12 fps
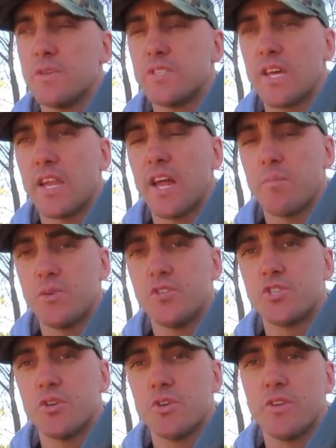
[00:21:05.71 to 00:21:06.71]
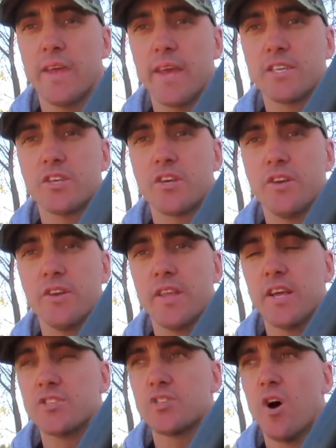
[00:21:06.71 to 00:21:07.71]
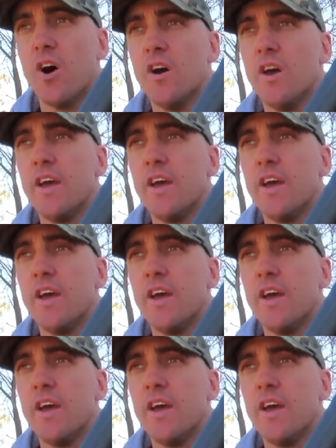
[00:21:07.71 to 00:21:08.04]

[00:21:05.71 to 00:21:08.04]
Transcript: you're setting up, you're shooting, you're executing that shot.